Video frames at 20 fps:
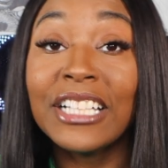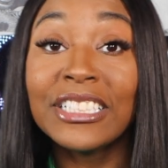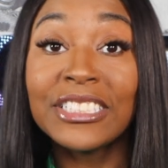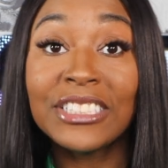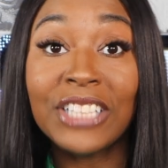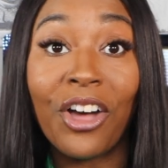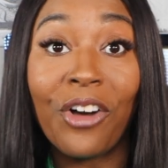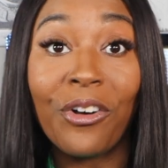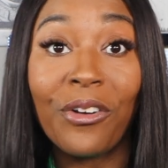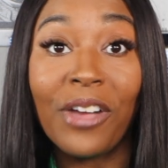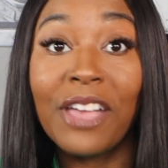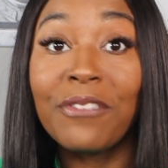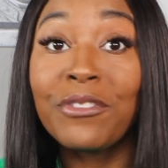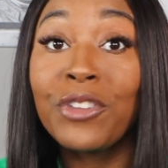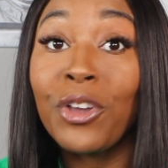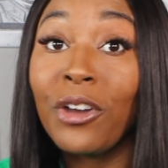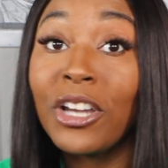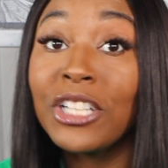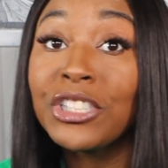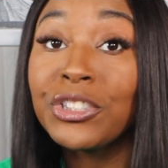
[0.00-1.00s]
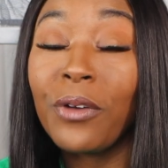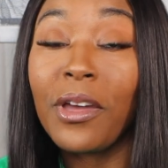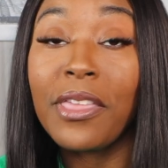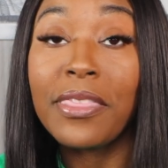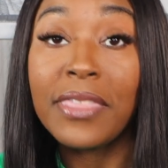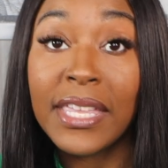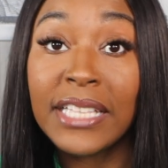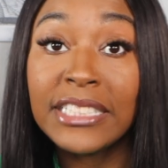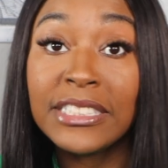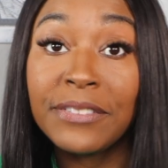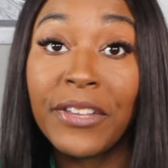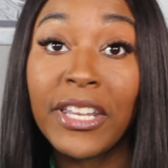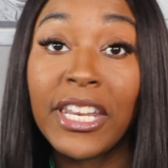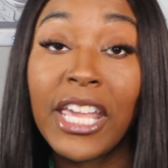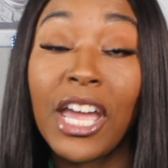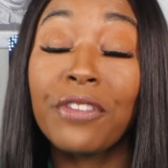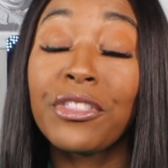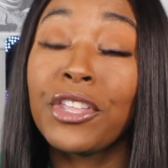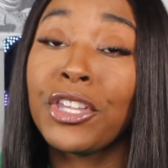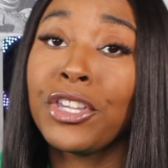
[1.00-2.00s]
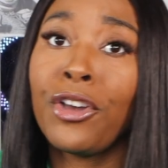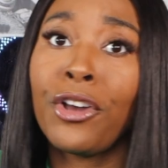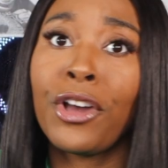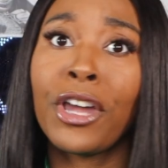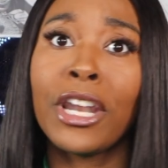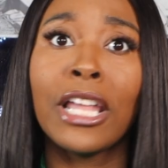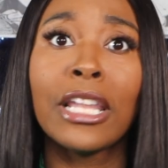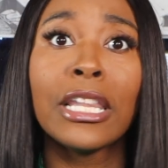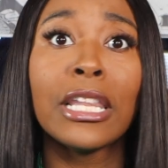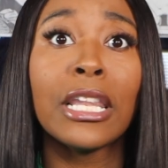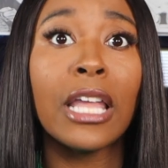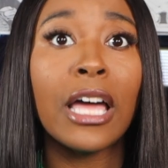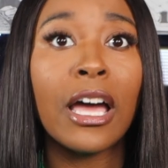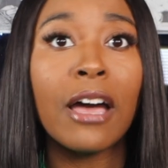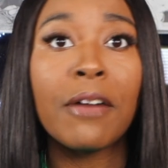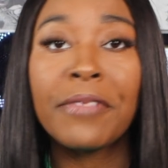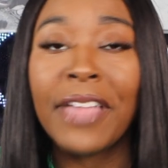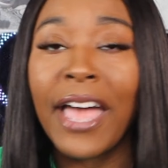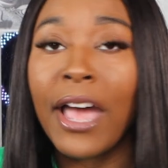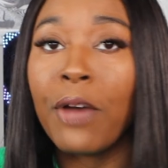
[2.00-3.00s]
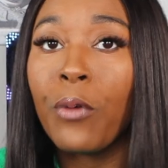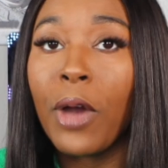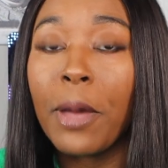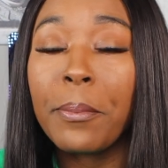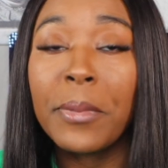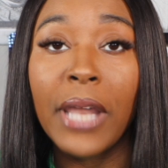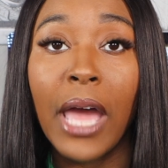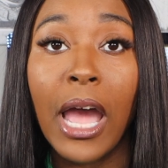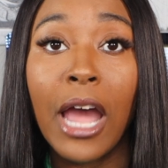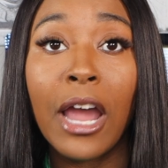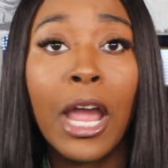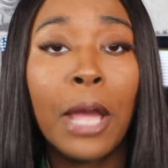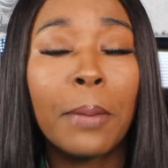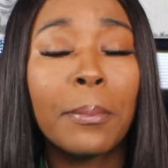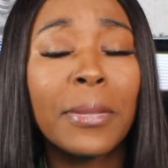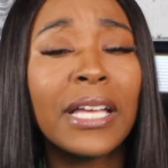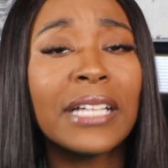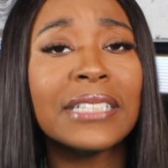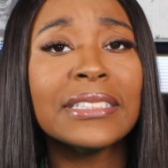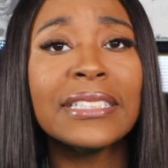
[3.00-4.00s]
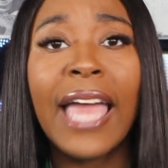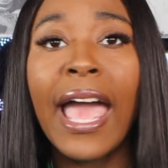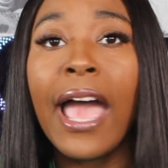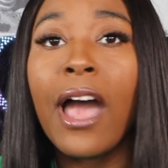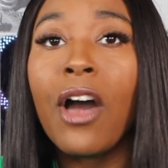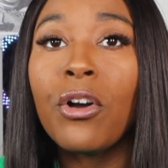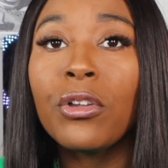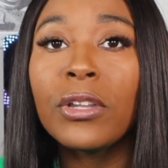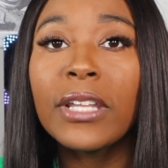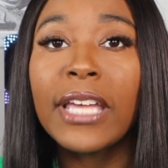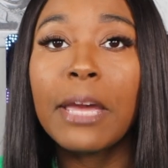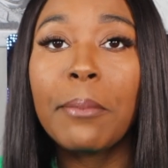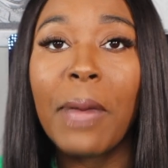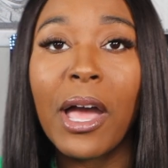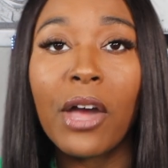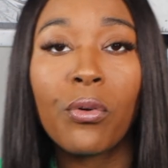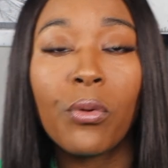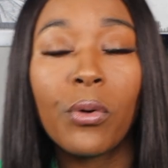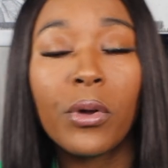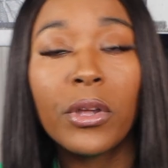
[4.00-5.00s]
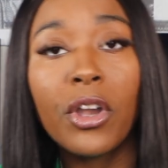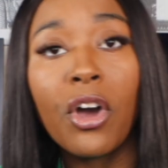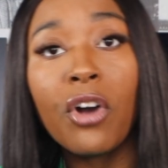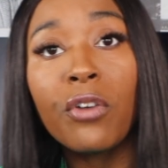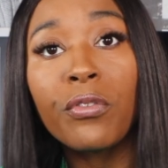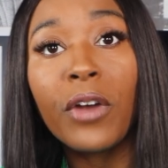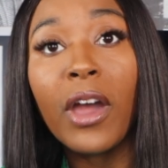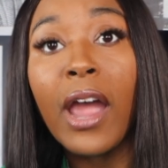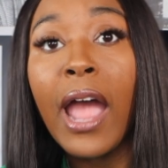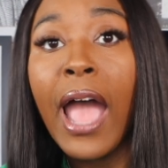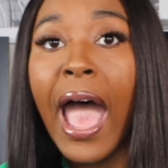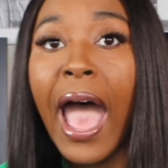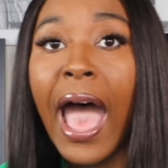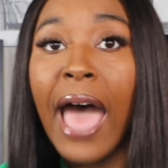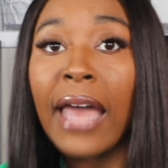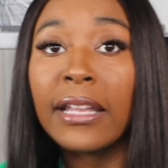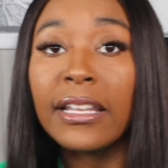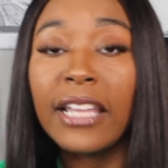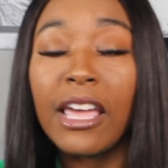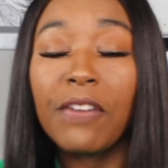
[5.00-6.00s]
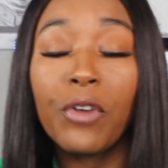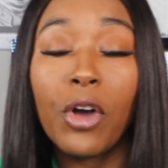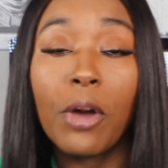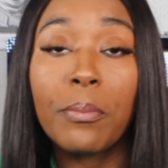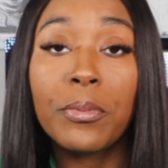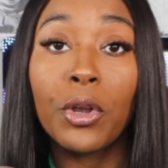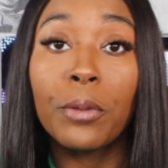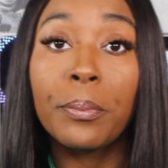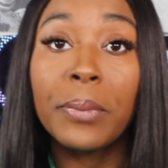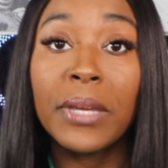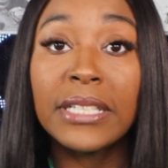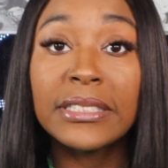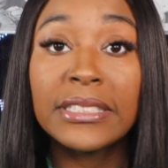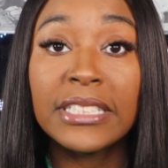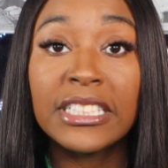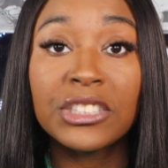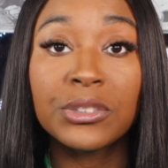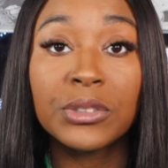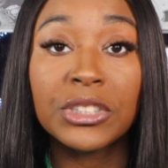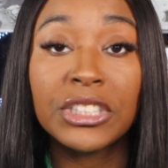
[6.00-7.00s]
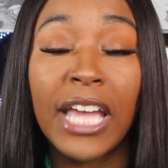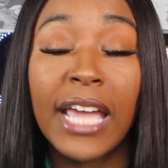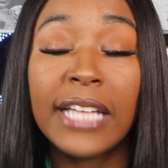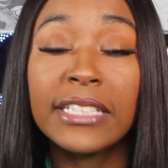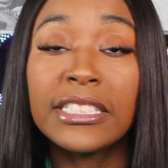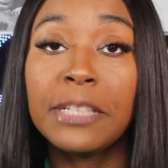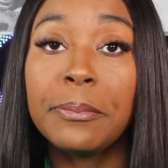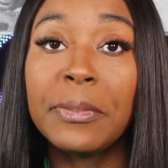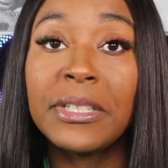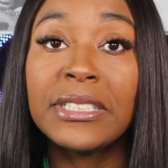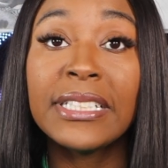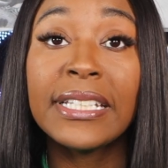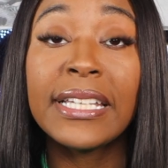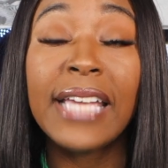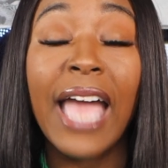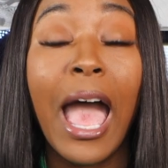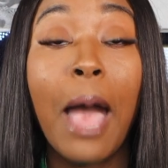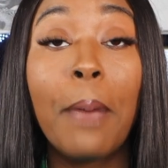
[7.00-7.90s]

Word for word: So if you're enjoying this video, then you're gonna love that webinar because not only am I going over how to level up your business with ChatGPT,